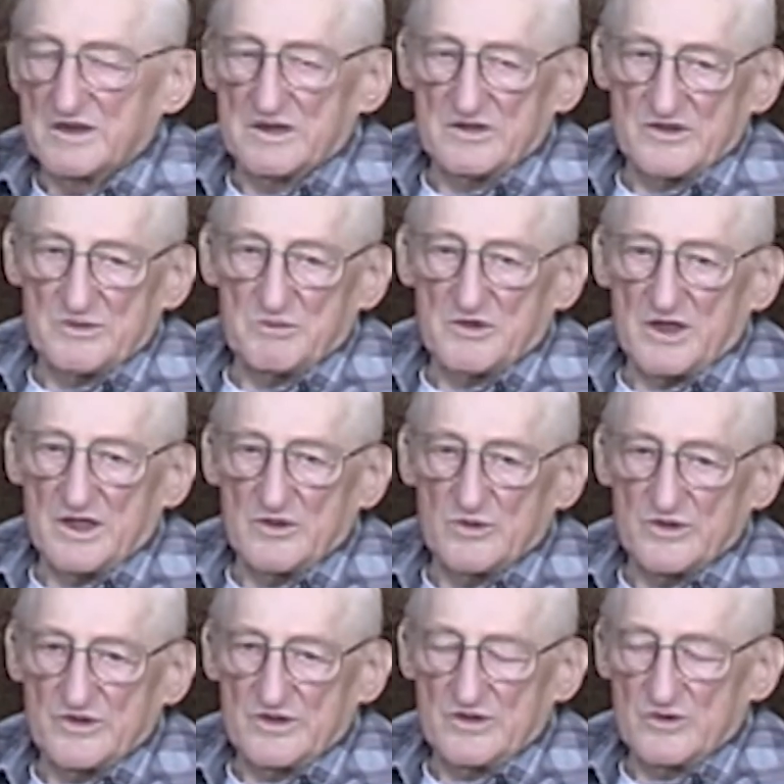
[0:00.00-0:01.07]
some guy who
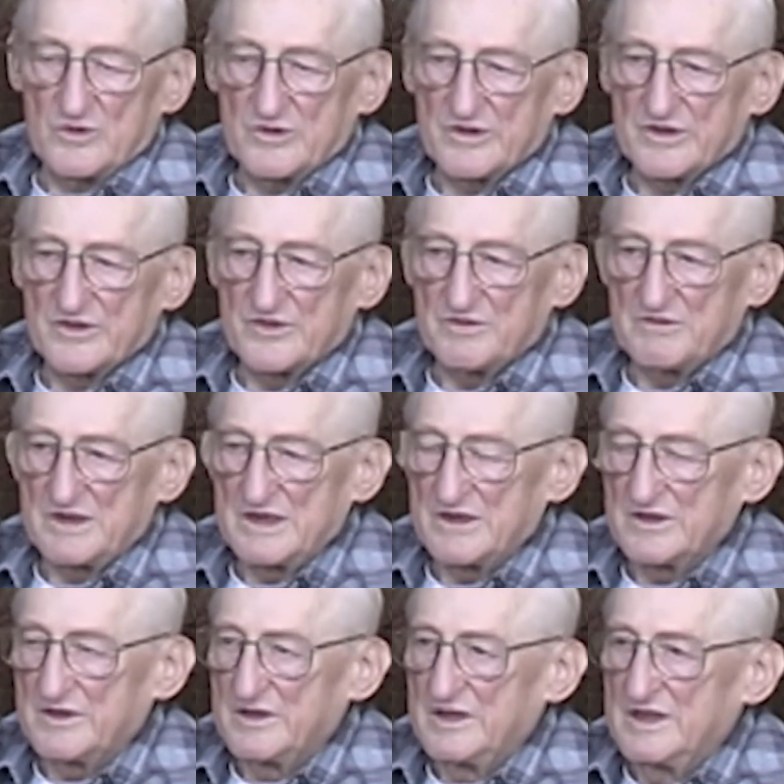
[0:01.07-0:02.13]
was touring us
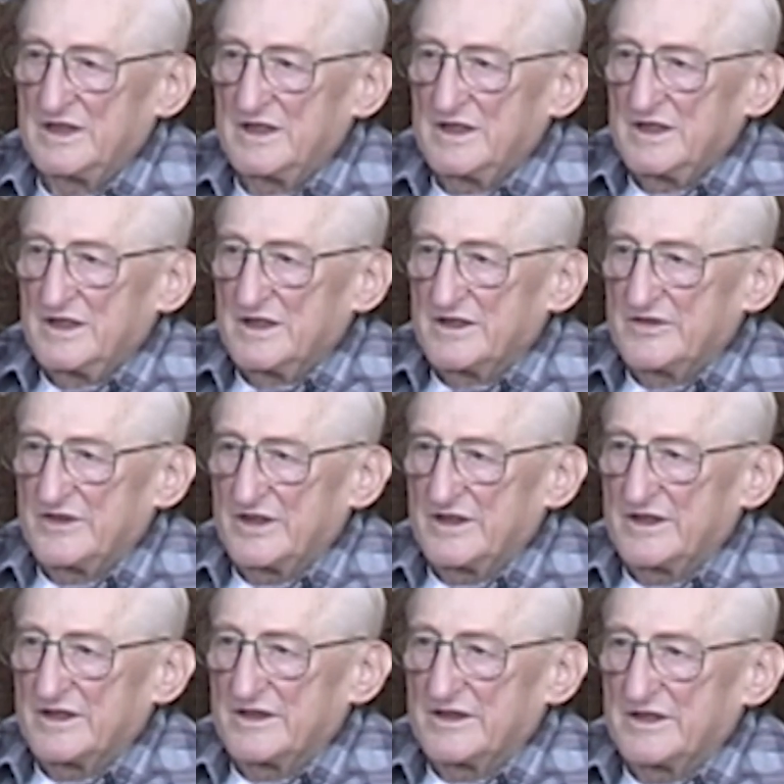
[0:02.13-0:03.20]
around said
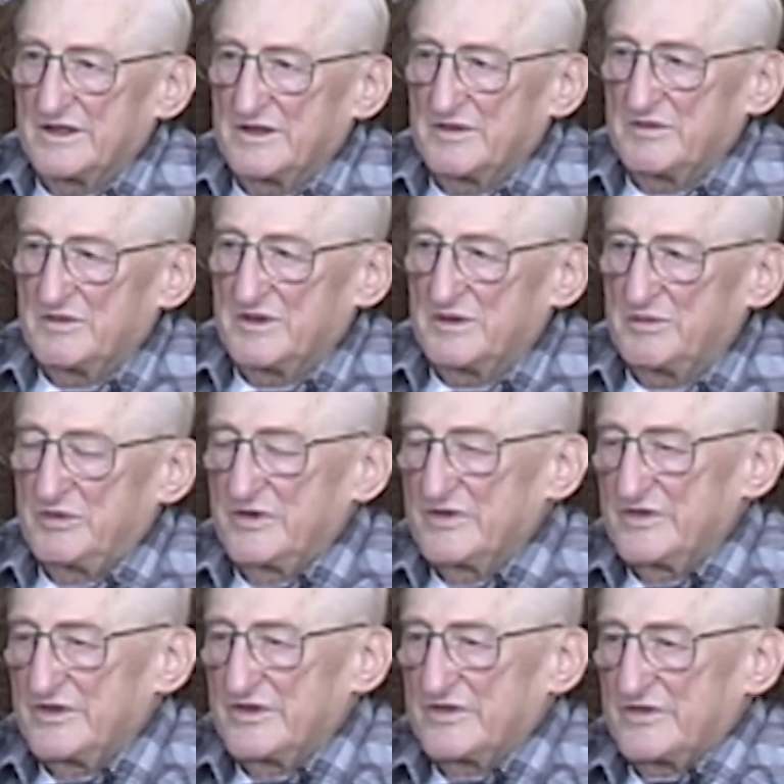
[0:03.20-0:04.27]
that the
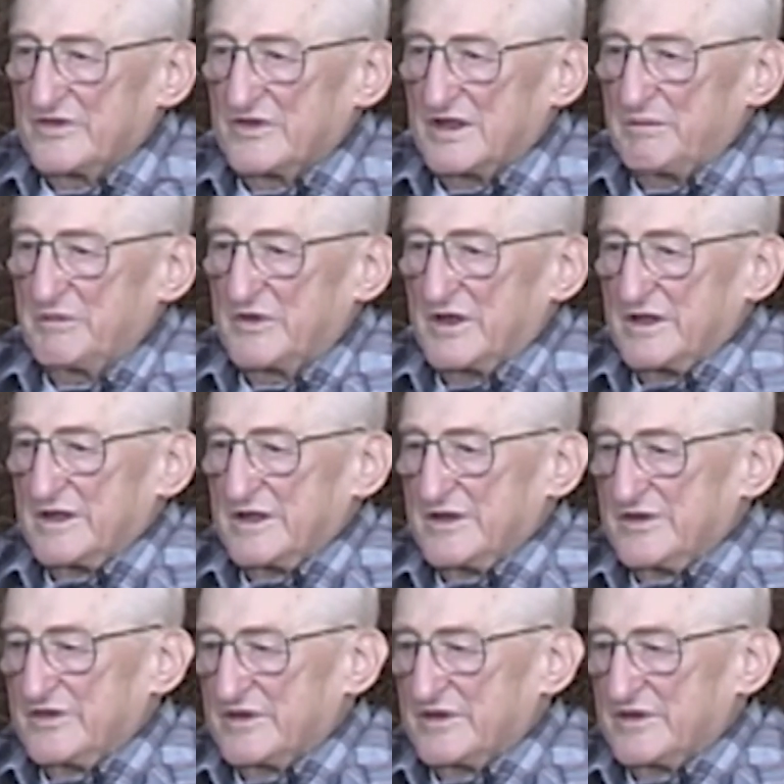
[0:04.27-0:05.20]
prisoners slept on these,